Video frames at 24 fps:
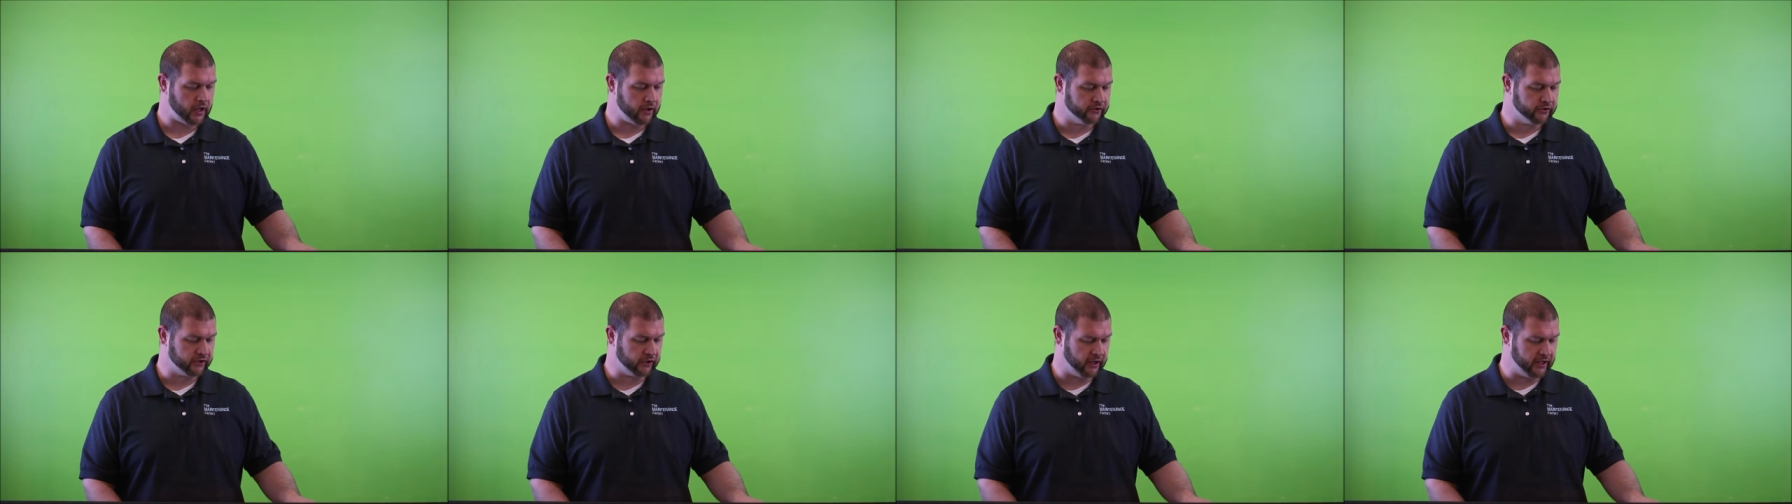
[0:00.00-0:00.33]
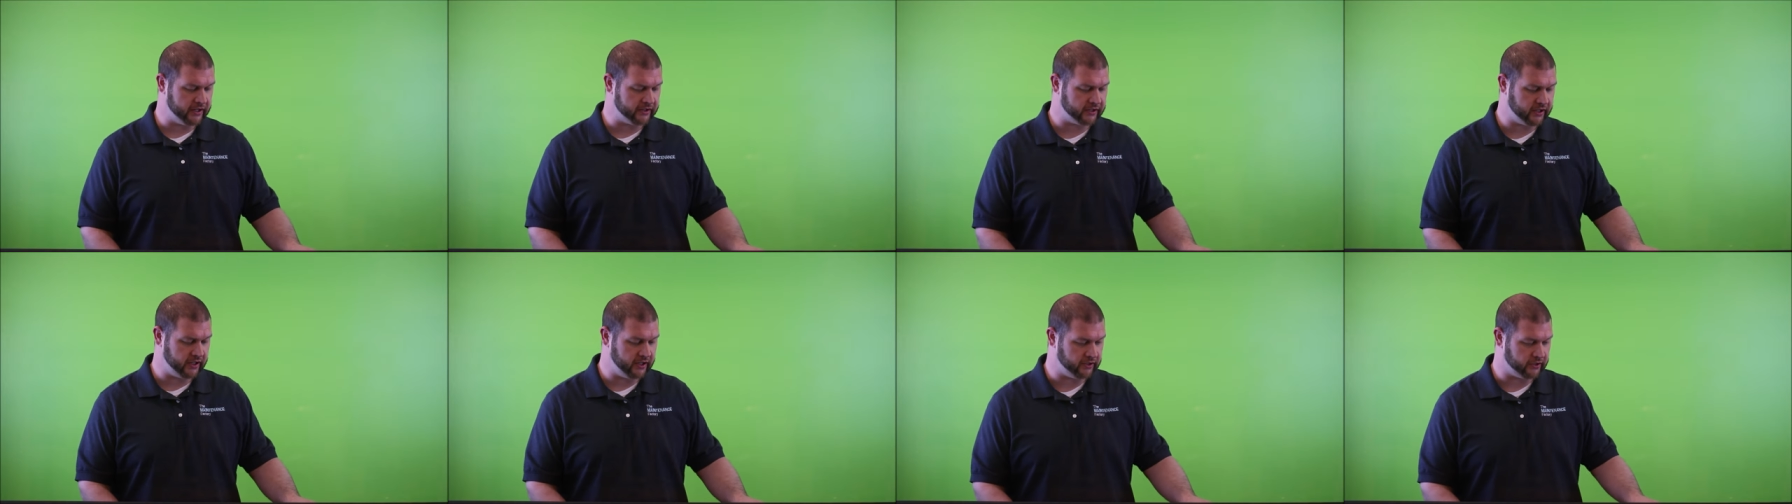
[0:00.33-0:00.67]
So
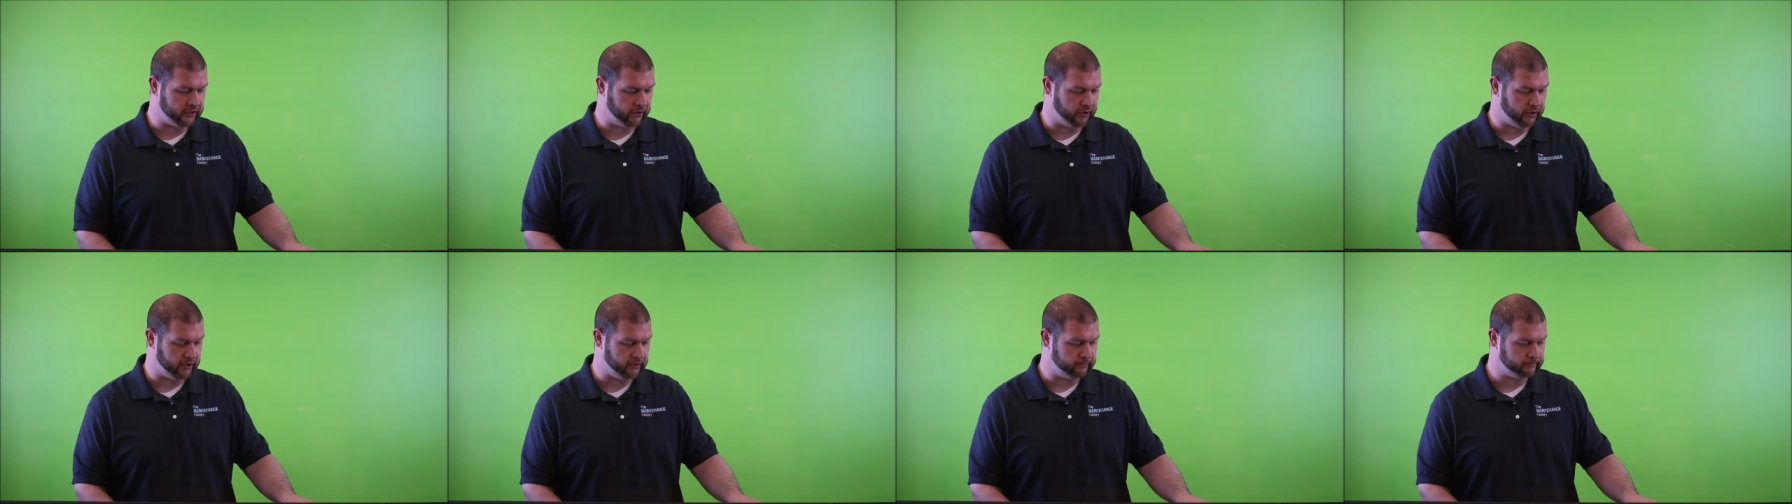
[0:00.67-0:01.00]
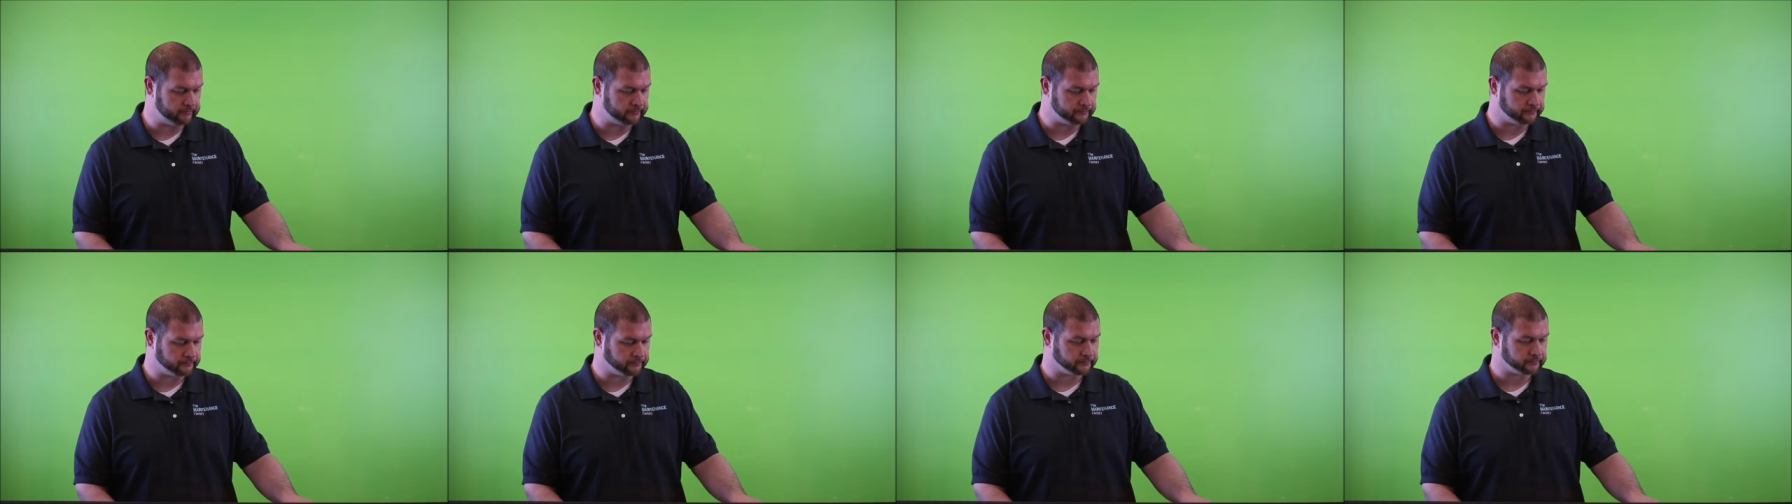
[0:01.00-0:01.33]
let's get to it.
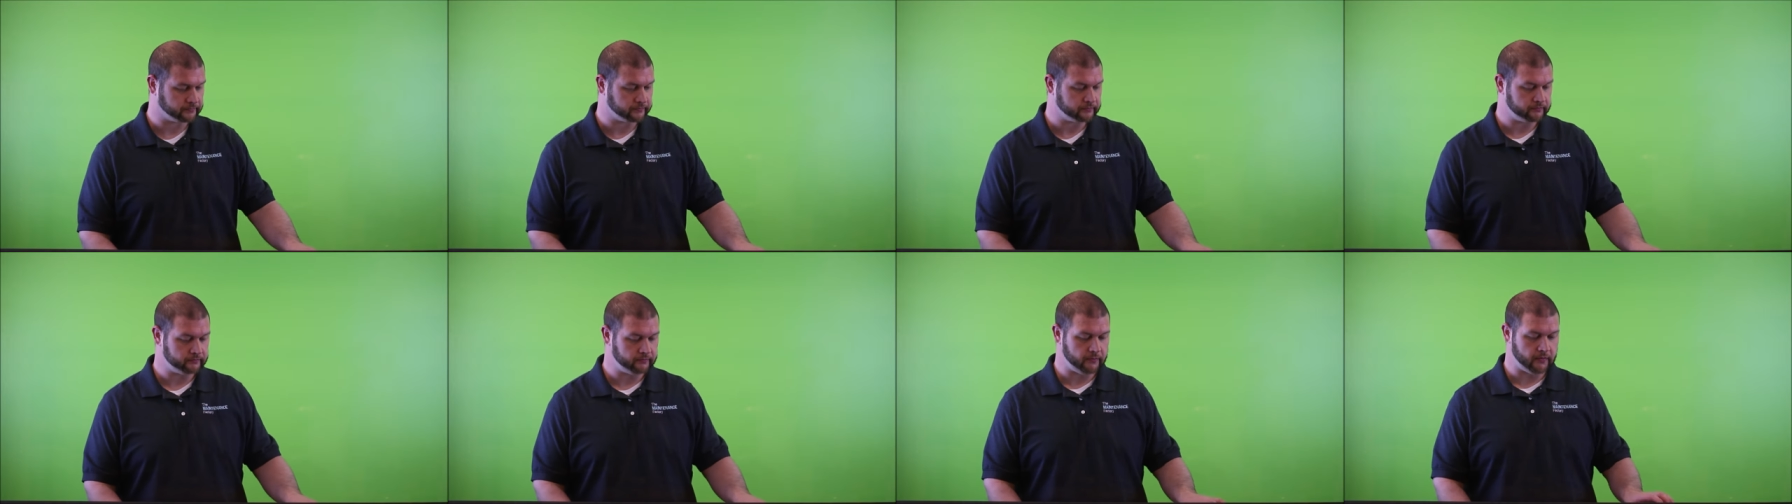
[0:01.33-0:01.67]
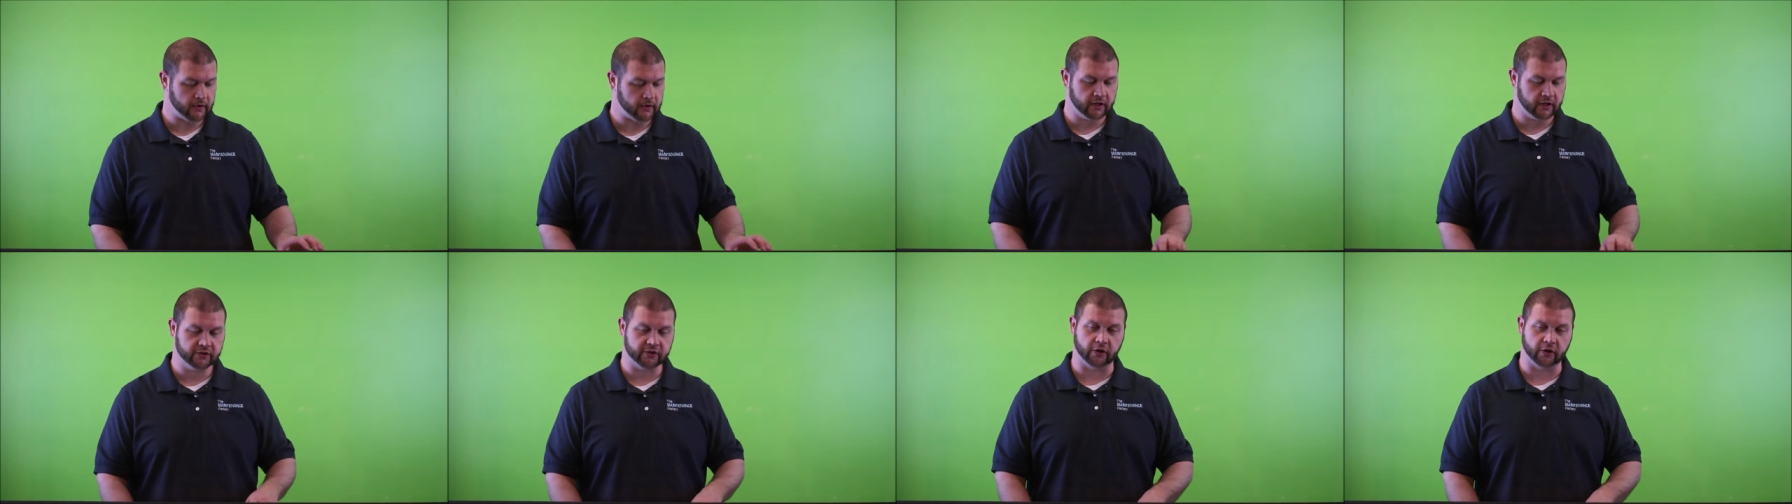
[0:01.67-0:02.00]

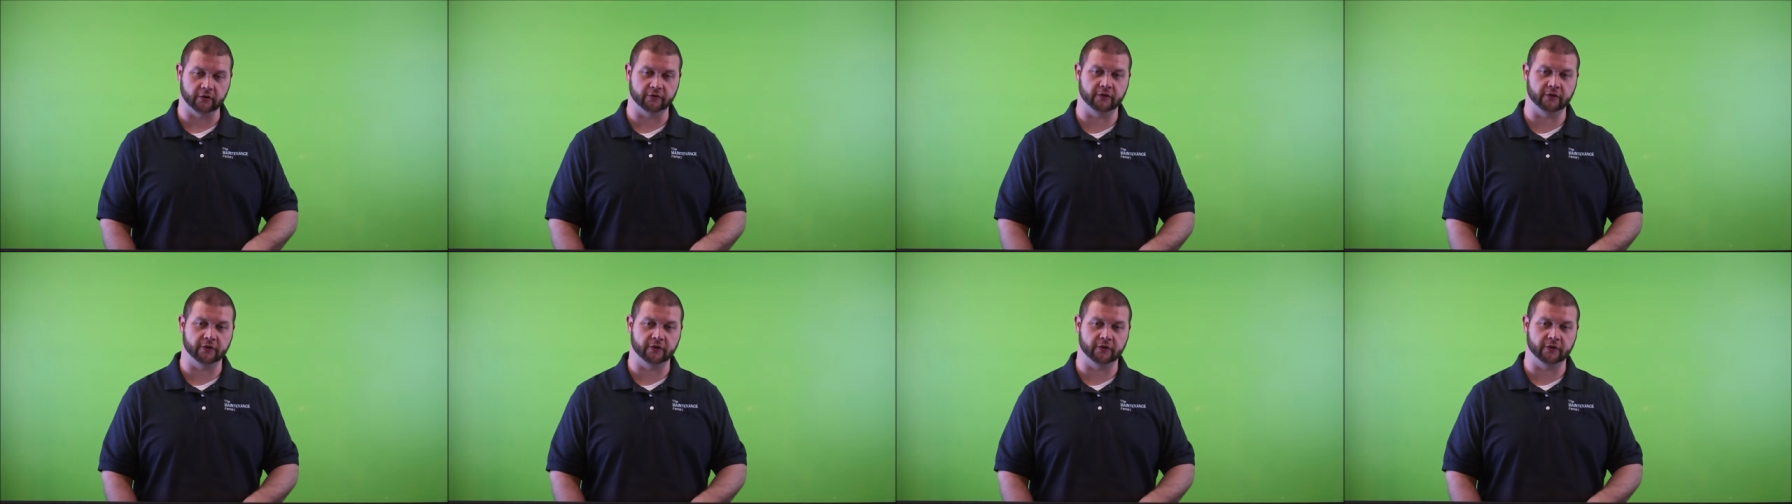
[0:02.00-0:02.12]
So